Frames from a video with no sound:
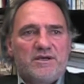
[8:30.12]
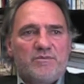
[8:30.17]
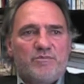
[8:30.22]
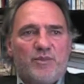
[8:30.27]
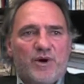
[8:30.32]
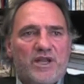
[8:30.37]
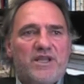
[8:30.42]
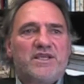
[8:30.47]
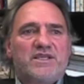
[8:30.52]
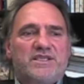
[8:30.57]

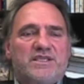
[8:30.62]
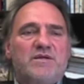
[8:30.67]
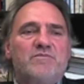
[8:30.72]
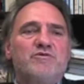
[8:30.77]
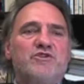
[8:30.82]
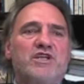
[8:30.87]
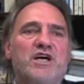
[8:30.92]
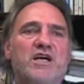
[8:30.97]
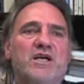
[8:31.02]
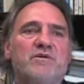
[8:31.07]
but at the
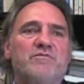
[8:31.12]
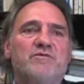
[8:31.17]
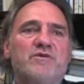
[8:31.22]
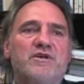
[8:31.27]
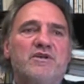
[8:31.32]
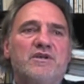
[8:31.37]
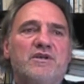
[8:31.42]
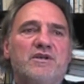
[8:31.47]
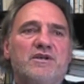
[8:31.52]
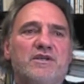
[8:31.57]
same time,
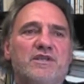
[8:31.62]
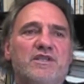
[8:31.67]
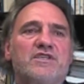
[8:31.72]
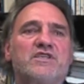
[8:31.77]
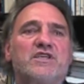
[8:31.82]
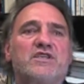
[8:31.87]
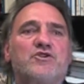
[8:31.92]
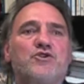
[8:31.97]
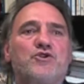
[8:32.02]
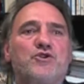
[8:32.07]

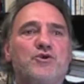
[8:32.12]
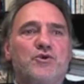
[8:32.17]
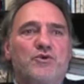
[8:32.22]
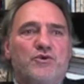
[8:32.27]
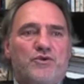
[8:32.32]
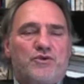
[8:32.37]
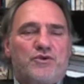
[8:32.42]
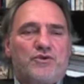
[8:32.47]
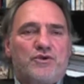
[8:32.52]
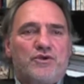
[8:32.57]
there's a
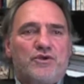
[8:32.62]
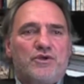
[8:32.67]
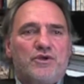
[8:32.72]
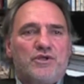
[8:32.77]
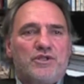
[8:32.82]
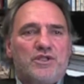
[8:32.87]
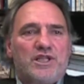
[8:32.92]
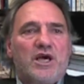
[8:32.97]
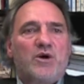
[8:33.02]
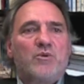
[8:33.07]
truth
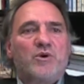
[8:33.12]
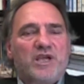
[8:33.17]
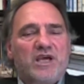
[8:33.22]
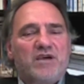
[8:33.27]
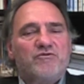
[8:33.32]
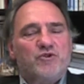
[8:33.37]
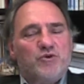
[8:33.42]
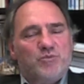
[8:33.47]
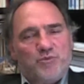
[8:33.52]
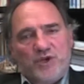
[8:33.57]
that we
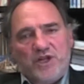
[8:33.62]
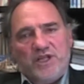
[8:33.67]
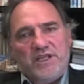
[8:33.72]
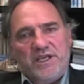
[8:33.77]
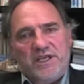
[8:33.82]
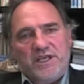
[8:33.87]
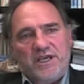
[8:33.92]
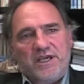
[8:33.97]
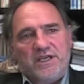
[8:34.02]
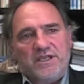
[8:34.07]
have to
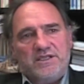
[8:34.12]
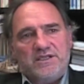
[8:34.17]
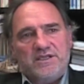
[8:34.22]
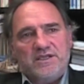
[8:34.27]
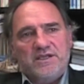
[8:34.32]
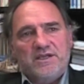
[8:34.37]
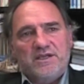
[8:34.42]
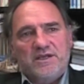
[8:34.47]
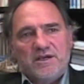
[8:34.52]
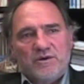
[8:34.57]
predicate.
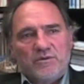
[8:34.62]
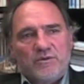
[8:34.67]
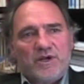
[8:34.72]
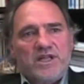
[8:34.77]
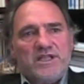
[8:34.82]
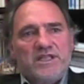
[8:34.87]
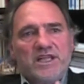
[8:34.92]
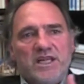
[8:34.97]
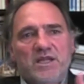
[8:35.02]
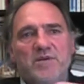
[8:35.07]
What
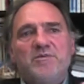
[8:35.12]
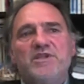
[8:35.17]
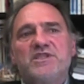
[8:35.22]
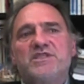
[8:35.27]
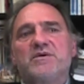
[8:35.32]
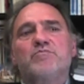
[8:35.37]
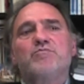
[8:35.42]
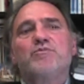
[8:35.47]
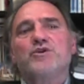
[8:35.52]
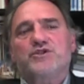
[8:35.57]
are the
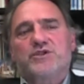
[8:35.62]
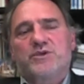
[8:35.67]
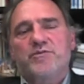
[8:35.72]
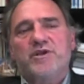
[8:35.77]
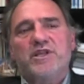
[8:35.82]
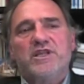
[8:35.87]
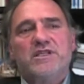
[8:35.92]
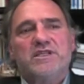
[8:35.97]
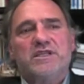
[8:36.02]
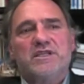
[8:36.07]
limits and
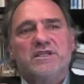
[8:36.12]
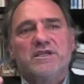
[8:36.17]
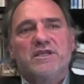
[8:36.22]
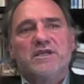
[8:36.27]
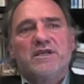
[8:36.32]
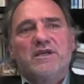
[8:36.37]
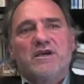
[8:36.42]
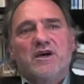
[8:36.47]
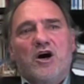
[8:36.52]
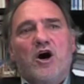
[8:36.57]
possibility
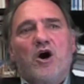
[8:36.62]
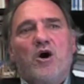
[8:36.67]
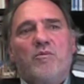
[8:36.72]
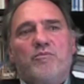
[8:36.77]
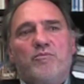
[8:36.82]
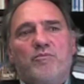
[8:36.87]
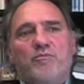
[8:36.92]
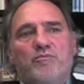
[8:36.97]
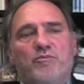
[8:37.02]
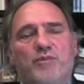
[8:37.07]

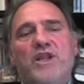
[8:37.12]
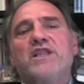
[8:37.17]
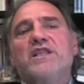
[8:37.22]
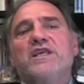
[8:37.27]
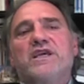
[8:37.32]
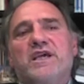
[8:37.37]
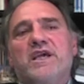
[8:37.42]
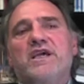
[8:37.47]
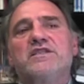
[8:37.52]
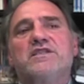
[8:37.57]
of
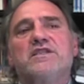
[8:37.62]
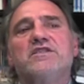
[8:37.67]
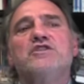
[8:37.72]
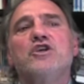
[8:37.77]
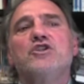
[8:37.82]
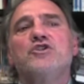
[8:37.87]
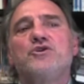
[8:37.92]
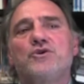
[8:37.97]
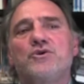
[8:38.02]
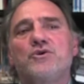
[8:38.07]
predicating
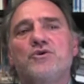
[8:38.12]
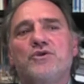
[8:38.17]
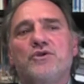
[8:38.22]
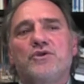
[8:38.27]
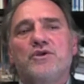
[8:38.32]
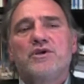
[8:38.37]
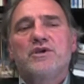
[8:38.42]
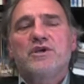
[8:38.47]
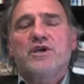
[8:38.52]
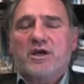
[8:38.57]
the
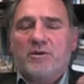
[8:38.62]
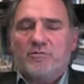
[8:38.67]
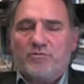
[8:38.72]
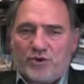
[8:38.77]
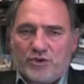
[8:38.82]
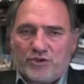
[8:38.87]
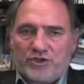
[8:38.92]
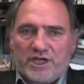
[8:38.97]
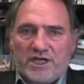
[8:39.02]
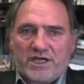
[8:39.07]
truth and
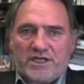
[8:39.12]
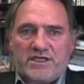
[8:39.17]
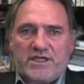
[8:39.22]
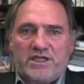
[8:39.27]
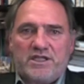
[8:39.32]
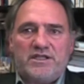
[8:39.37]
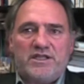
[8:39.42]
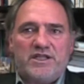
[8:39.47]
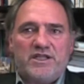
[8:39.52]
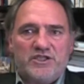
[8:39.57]

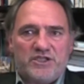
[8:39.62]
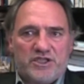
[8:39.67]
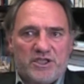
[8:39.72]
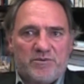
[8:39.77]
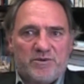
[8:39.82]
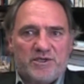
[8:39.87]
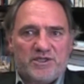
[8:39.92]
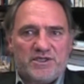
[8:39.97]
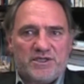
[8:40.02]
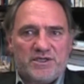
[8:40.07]
protecting the
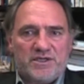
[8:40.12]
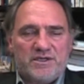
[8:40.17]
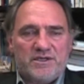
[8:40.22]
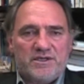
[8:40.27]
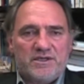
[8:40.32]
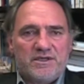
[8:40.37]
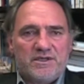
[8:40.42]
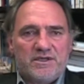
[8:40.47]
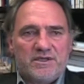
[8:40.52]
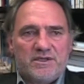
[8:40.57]
intimacy?
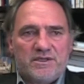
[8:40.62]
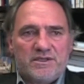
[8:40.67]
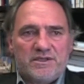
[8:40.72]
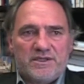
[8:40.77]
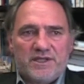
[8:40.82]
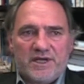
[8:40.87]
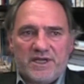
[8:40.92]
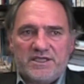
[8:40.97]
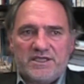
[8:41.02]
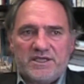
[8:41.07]

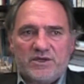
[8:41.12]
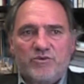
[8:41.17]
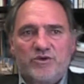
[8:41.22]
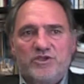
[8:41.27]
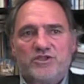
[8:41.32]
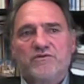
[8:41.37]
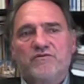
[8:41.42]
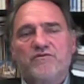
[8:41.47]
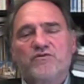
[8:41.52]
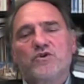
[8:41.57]
That is a
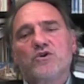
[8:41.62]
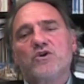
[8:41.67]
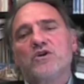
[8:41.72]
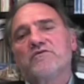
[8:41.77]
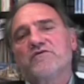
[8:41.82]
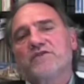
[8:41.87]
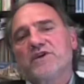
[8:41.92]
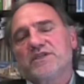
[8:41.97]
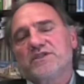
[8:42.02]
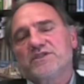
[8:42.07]
question for all
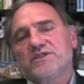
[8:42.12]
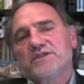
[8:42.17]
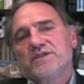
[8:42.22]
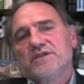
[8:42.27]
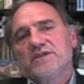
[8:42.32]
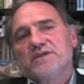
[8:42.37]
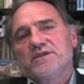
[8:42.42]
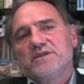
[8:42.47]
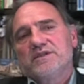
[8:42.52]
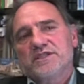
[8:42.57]
of us.
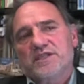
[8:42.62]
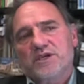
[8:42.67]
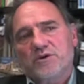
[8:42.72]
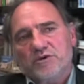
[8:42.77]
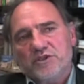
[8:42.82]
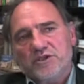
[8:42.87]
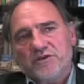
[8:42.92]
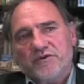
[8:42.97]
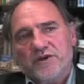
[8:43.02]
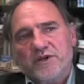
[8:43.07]
It's a
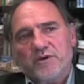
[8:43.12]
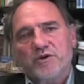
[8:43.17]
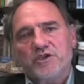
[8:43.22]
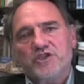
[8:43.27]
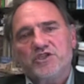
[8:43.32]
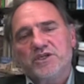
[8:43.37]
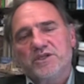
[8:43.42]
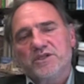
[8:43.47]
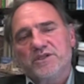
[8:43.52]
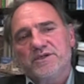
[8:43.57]
question for our
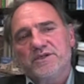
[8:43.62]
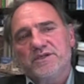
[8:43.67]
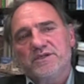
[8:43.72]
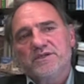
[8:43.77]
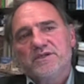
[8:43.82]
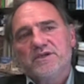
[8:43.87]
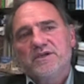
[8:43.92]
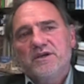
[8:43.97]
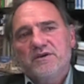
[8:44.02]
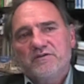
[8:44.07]
children,
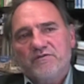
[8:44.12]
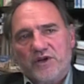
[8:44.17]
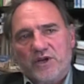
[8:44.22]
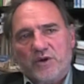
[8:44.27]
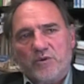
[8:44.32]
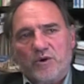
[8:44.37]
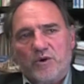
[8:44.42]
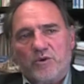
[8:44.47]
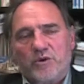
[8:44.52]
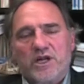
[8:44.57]
for
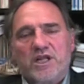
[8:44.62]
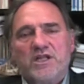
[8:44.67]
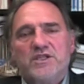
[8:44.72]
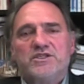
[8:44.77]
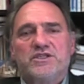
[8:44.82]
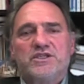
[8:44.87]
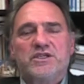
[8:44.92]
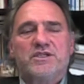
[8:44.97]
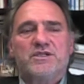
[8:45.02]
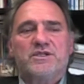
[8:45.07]
our
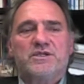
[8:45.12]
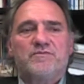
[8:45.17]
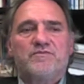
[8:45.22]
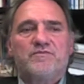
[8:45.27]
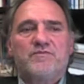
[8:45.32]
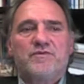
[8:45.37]
grandchildren.